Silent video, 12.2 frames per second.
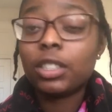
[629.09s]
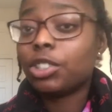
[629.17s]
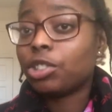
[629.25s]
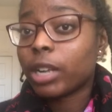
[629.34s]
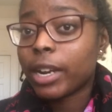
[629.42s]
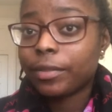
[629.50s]

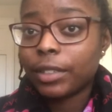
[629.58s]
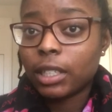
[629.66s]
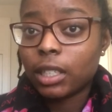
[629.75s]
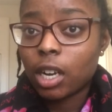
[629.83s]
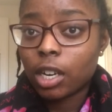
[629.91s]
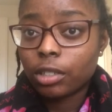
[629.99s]
try
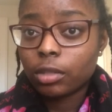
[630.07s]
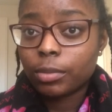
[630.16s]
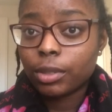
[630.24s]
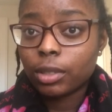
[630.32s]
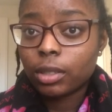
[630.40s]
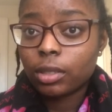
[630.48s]
reading
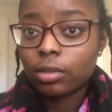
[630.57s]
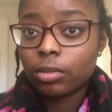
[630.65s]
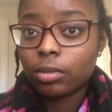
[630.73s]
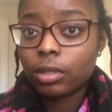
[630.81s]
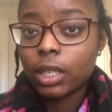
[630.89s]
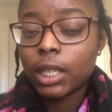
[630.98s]
audiobooks
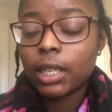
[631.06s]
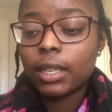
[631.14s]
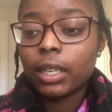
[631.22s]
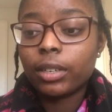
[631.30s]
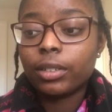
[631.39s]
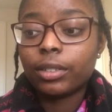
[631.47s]

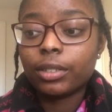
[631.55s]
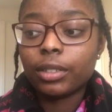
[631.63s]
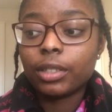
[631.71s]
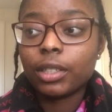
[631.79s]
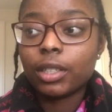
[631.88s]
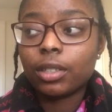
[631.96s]
or